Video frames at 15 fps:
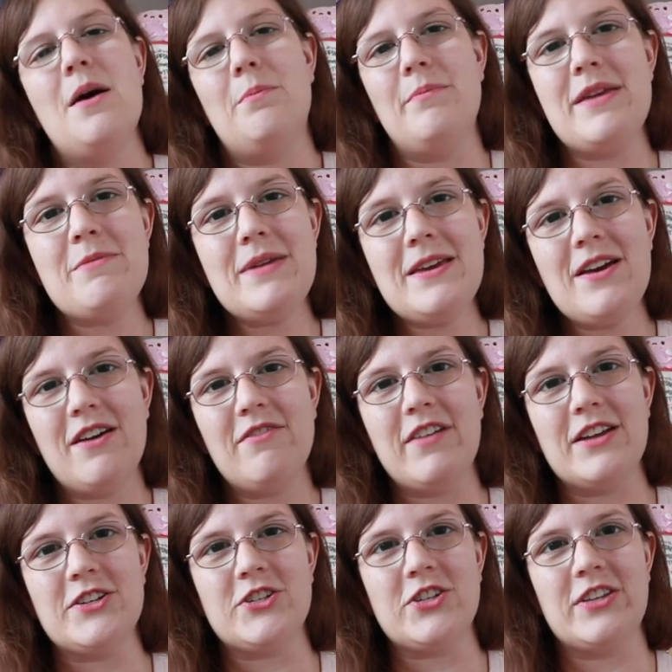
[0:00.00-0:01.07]
Maybe
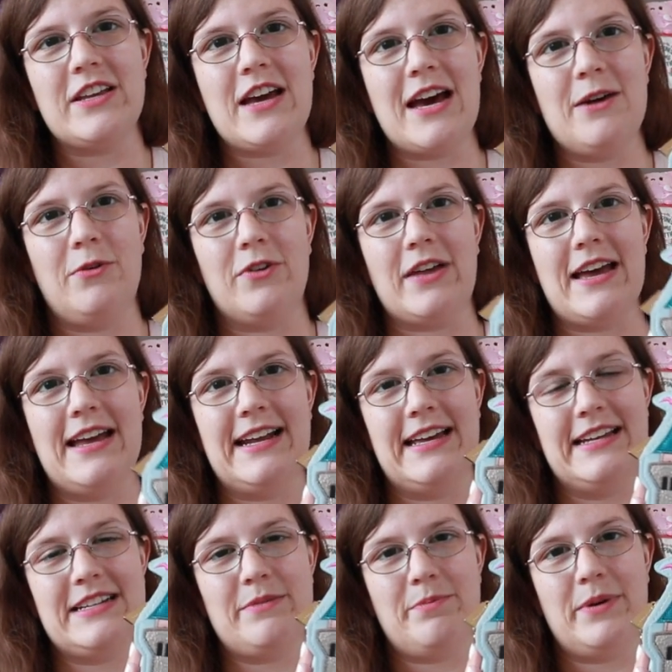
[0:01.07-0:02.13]
eventually I will get
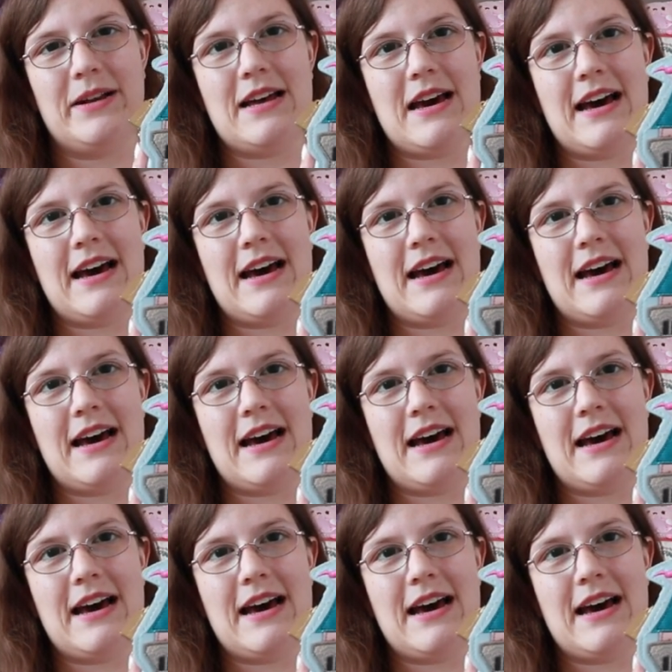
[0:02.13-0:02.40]
it, but